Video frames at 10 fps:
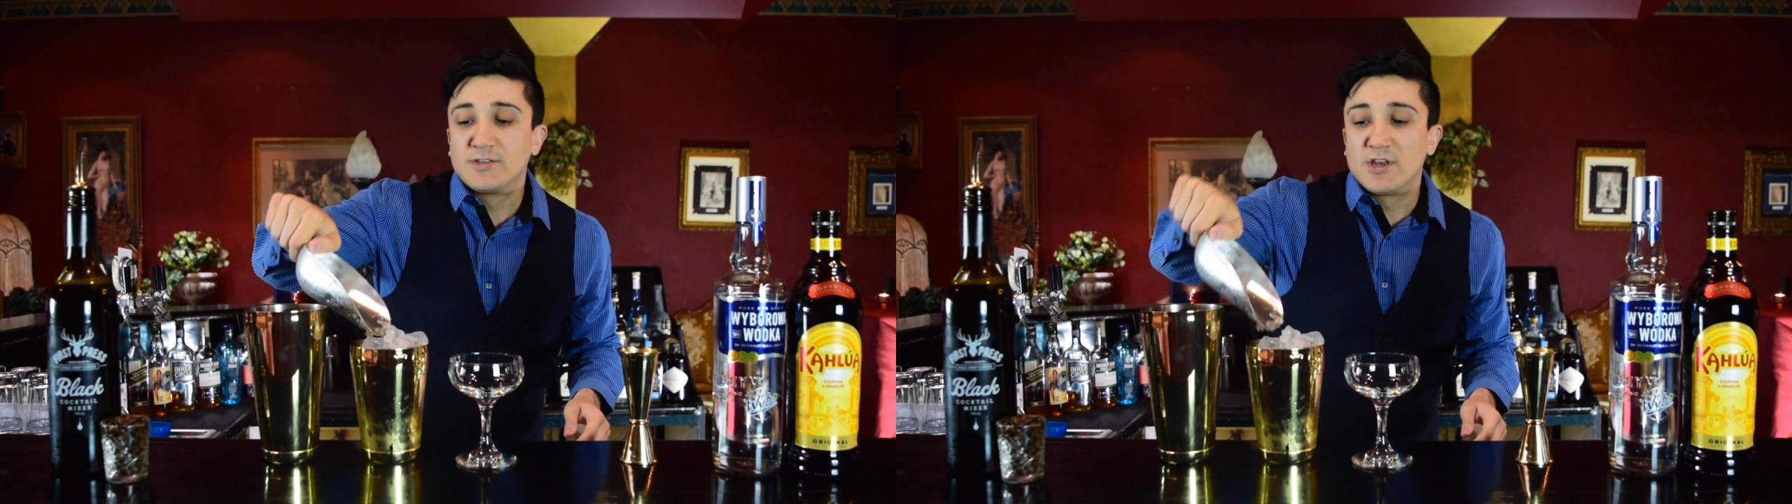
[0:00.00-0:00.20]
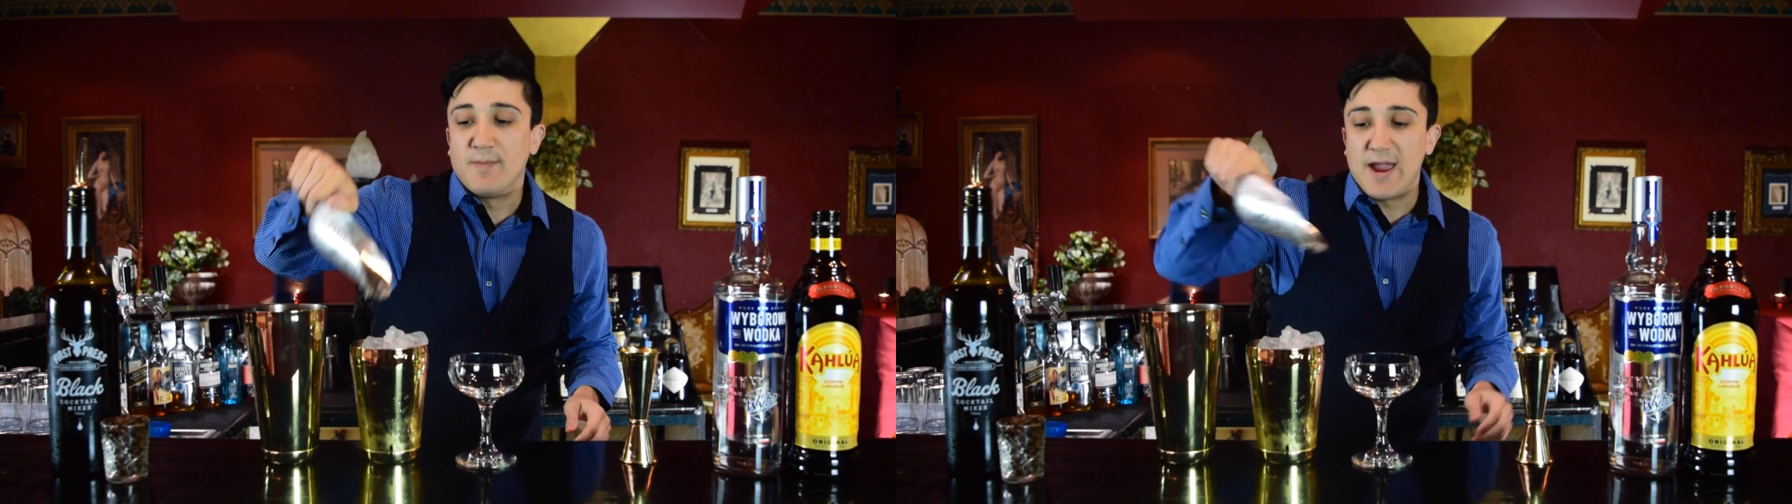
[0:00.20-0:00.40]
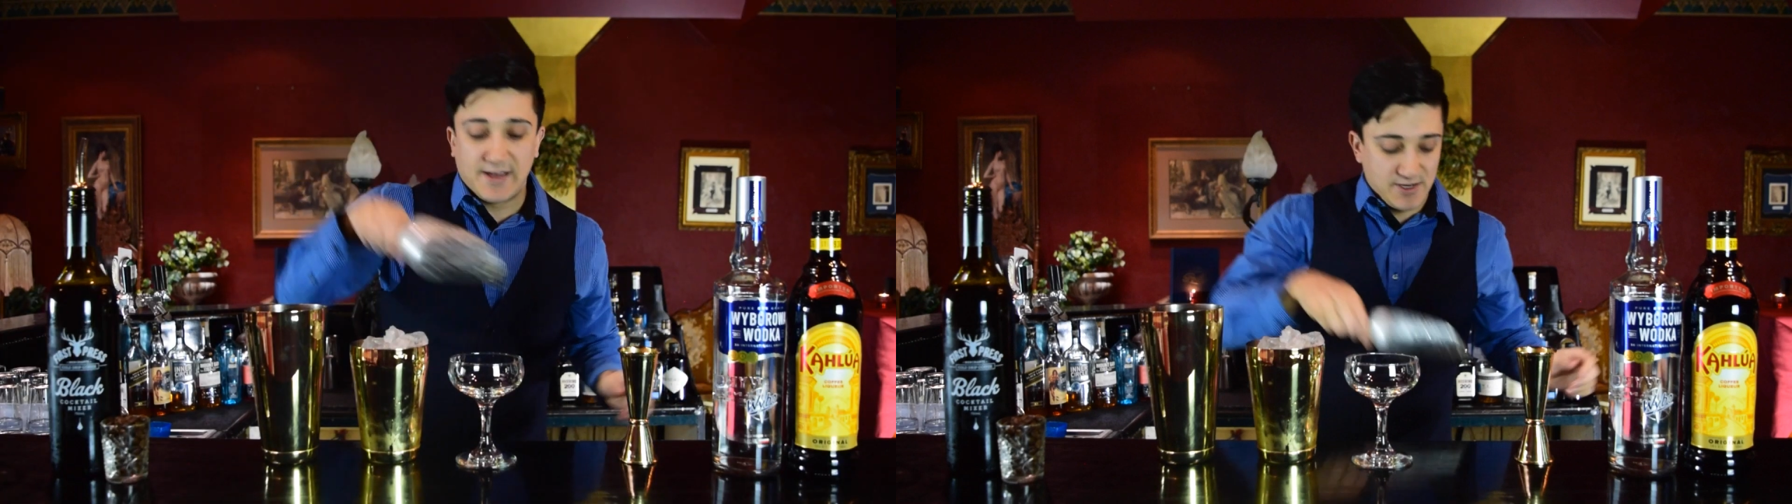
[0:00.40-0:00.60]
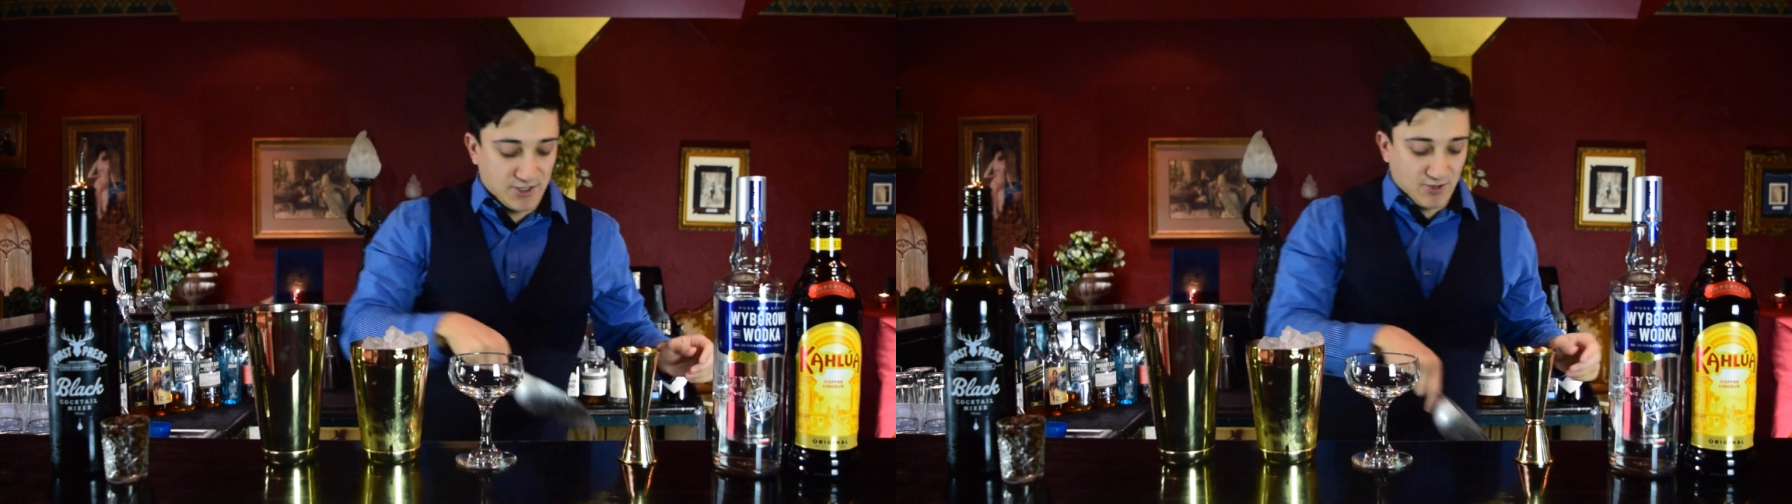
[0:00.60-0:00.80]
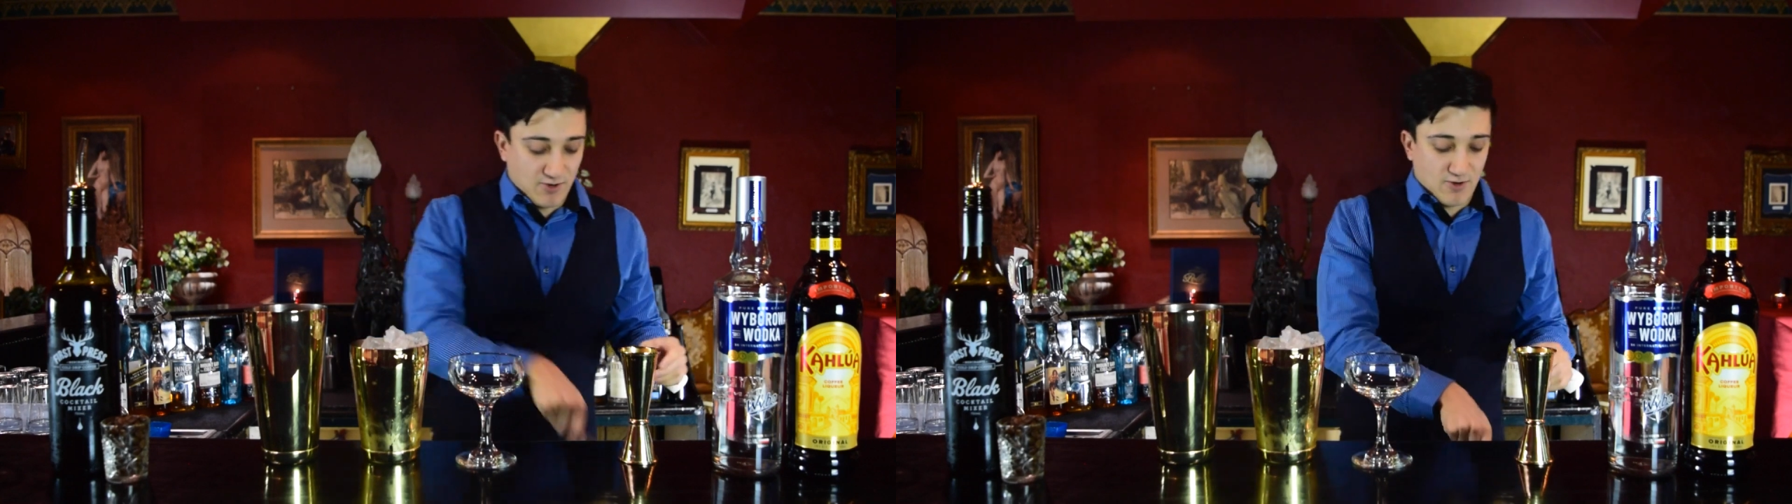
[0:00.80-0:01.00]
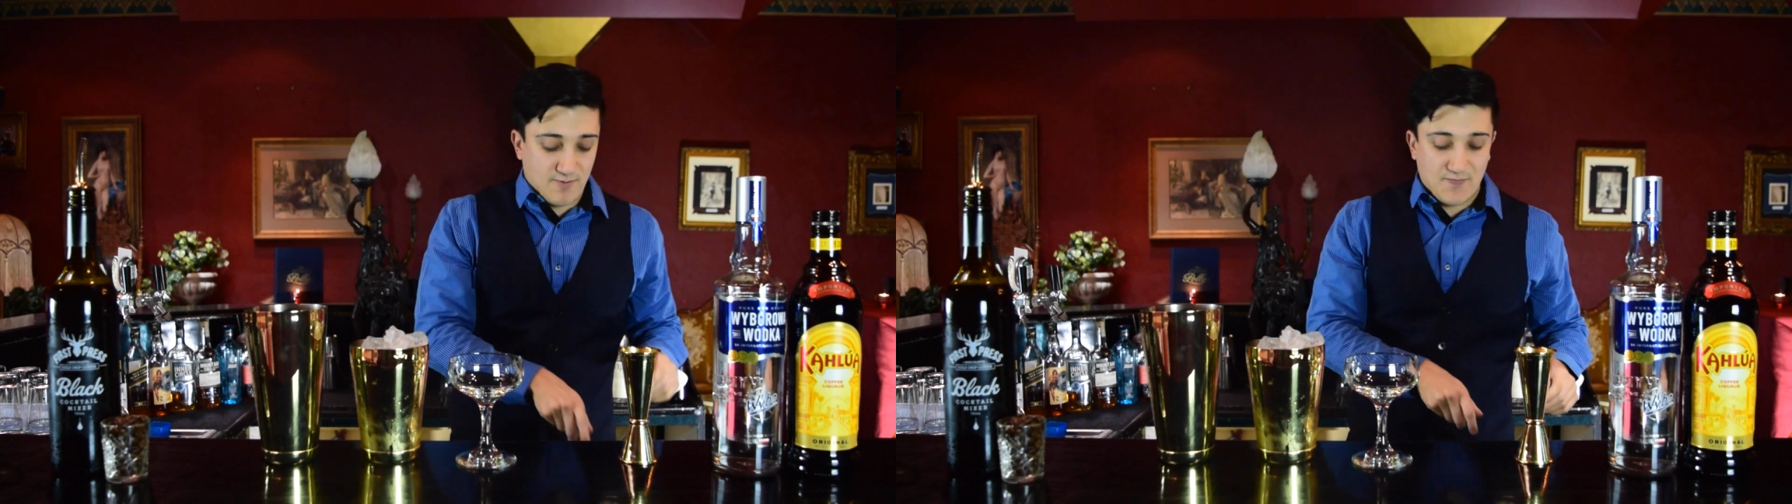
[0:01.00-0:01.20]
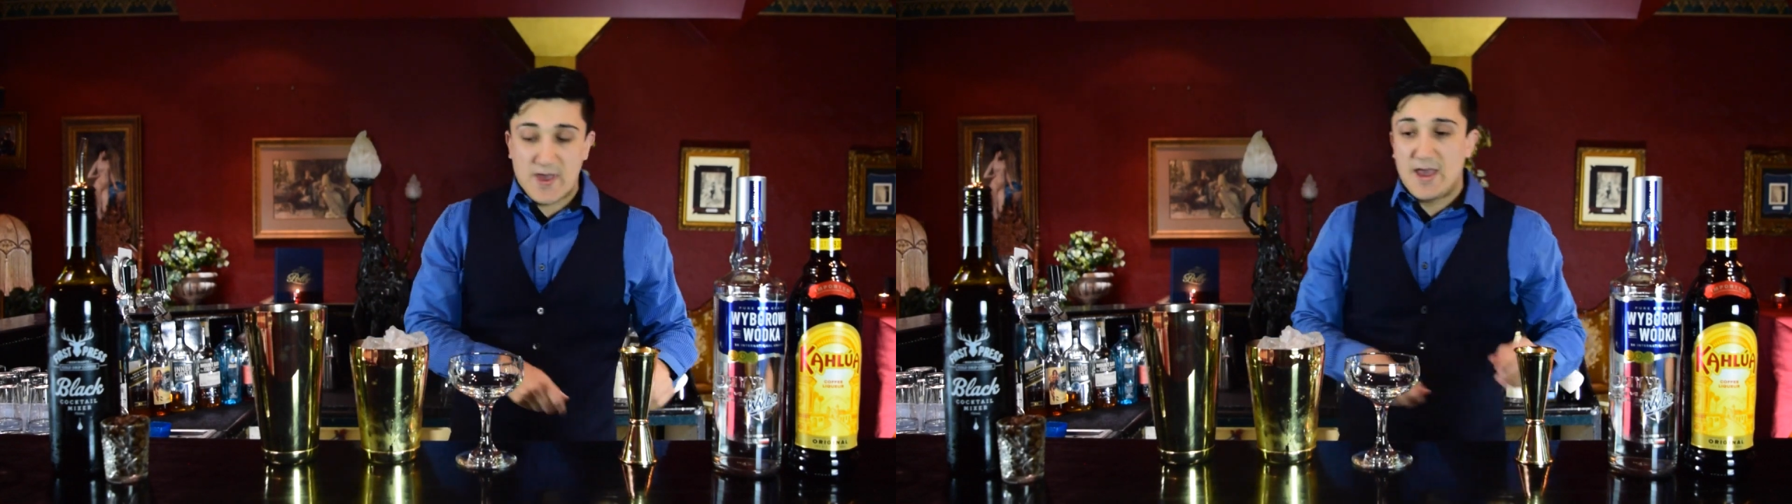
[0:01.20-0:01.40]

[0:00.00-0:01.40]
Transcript: So making sure